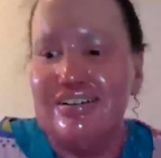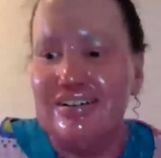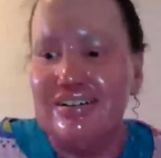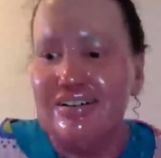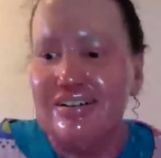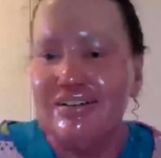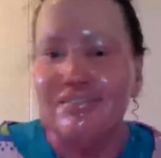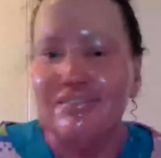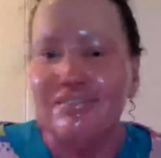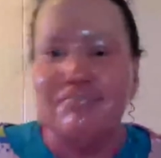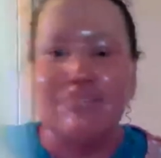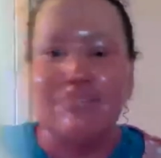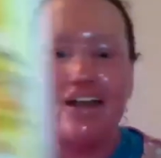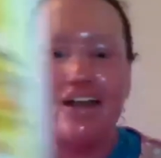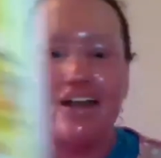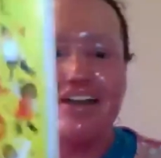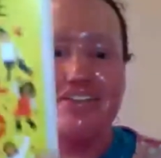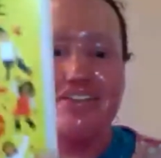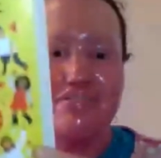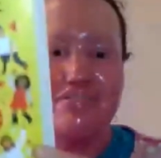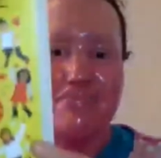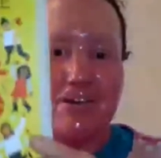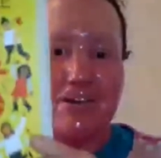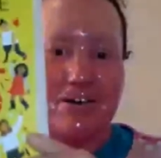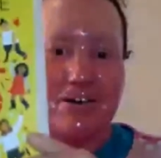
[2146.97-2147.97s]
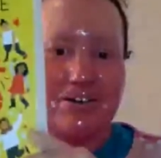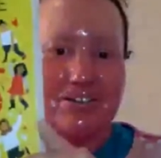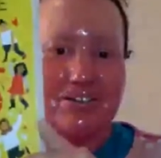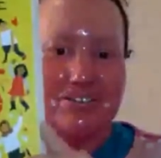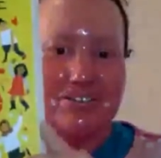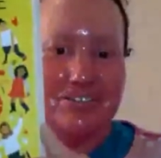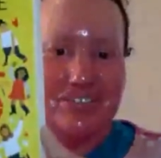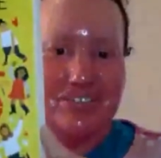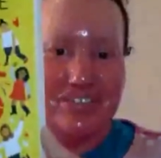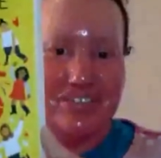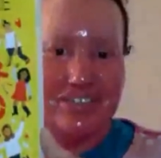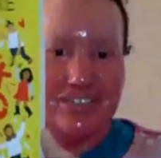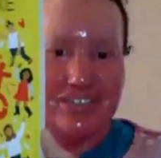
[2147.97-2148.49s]
Break the Mold
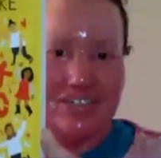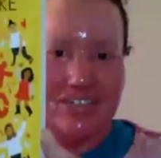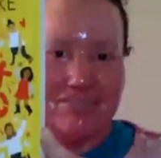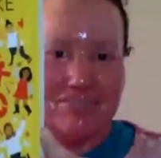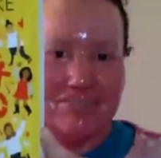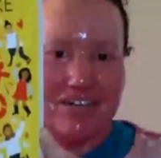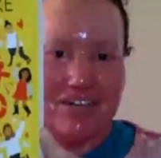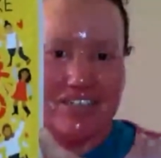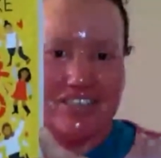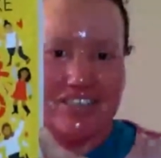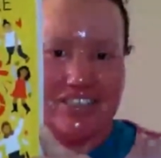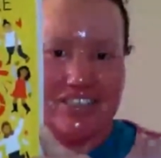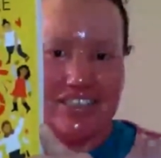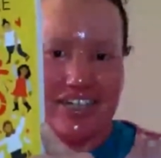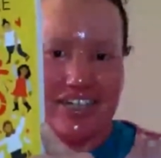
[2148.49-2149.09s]
by Sinead